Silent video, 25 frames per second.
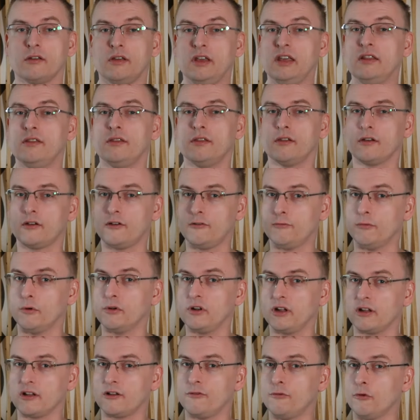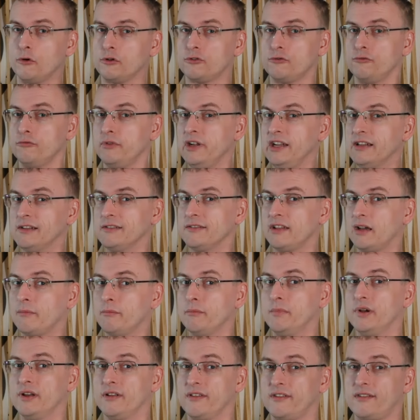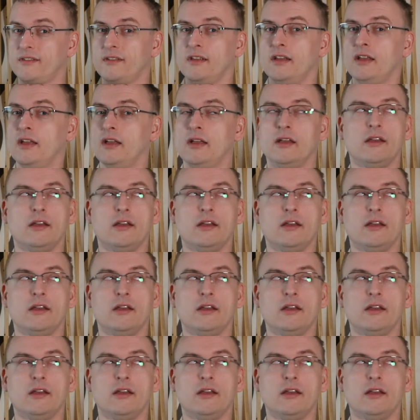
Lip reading: in the quote-unquote real numbers.